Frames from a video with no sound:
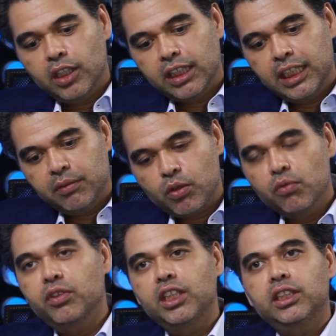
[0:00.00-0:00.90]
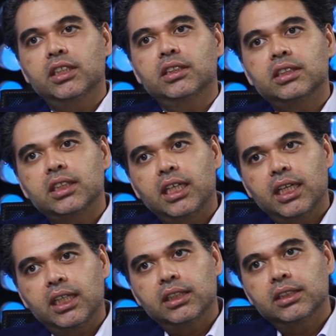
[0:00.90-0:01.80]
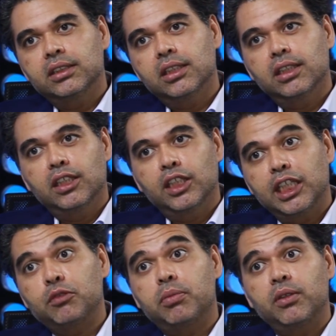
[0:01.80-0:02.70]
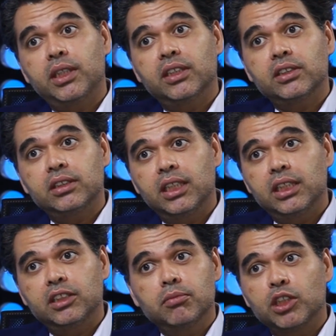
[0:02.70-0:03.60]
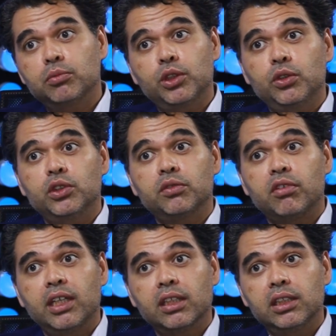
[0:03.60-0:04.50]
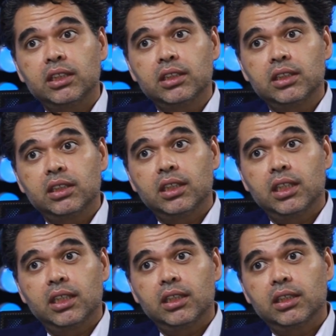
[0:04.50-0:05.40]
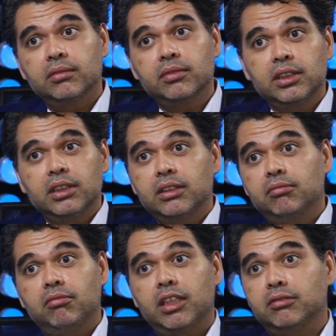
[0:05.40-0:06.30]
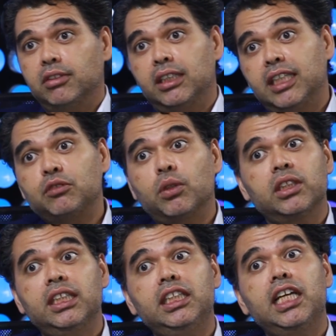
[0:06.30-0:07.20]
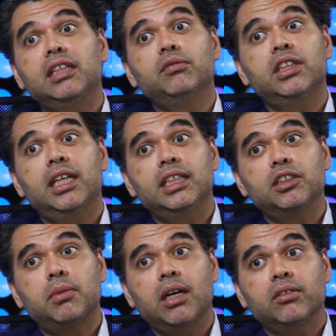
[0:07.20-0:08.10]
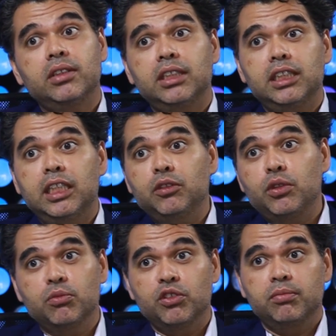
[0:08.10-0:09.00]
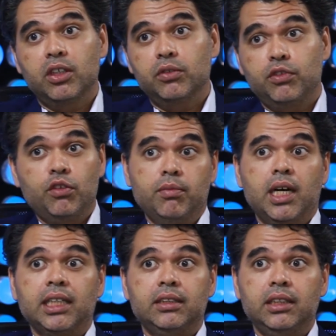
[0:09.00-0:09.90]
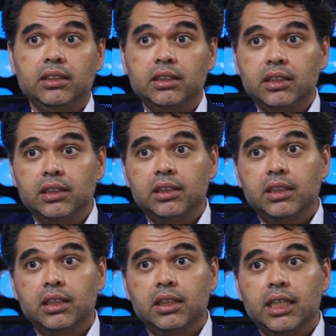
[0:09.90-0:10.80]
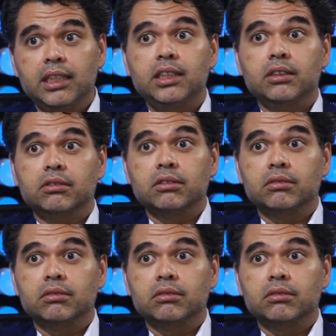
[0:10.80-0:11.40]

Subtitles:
give convenience and an experience that is much more user friendly. And that's what it in the end of the day is about in terms of marketing and sales.